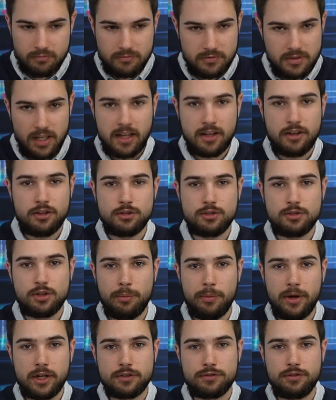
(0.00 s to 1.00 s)
thank you so
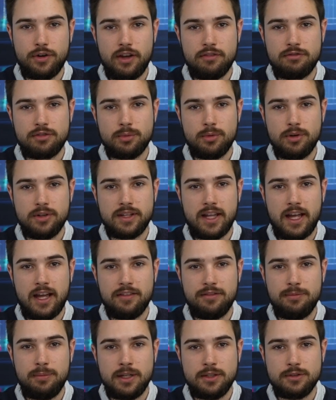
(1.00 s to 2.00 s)
much for everyone that
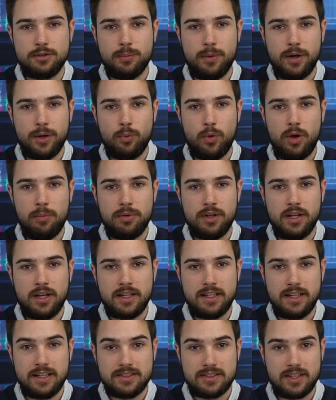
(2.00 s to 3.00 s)
have been to my
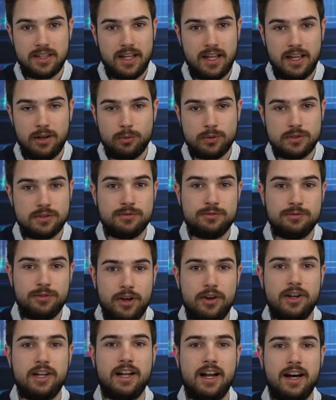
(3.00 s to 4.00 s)
webinar yesterday. It was
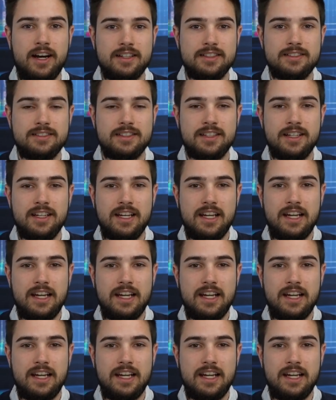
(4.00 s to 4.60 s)
very nice.